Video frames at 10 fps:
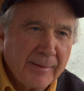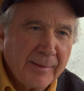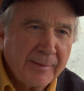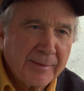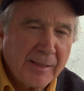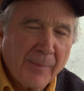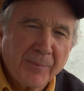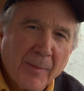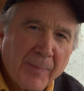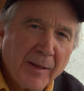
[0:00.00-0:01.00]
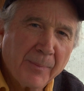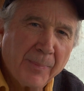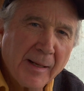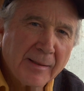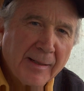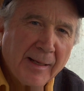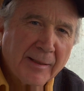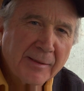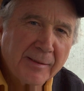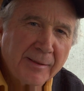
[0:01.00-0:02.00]
he stepped up into the pilot
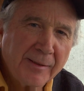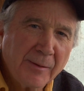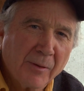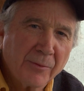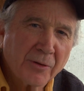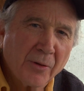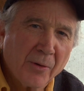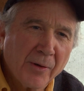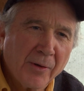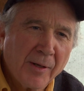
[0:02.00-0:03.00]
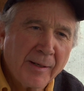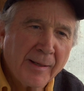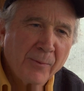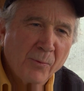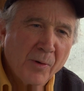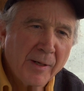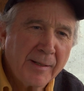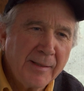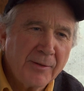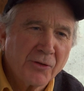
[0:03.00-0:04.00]
house to see what was going on, and what
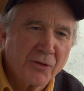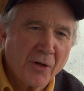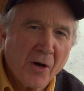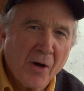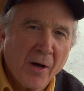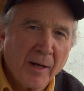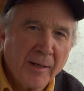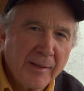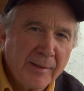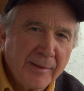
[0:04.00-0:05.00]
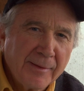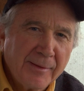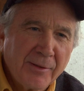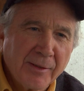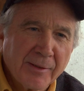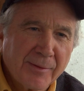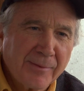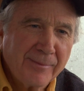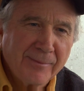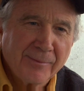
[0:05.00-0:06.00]
he saw just
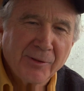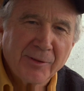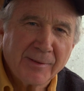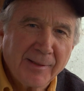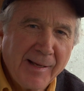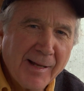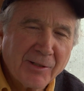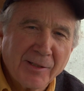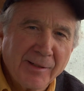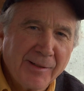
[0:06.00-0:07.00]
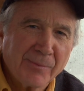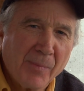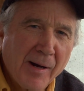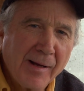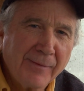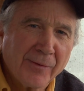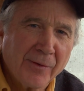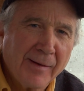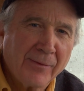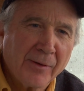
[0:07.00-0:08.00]
was etched in his mind
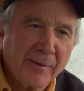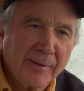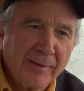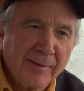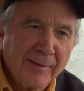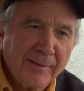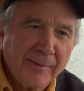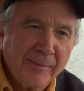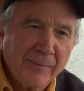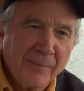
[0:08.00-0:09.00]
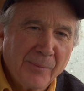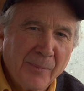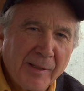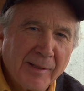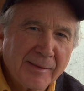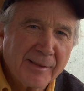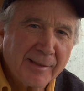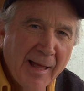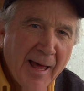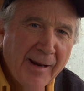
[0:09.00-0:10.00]
forever. Because at
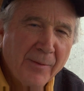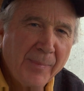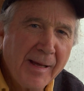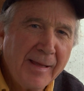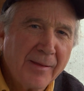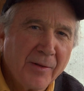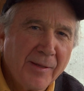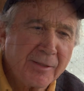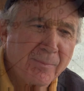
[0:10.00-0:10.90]
the head of the bay there are these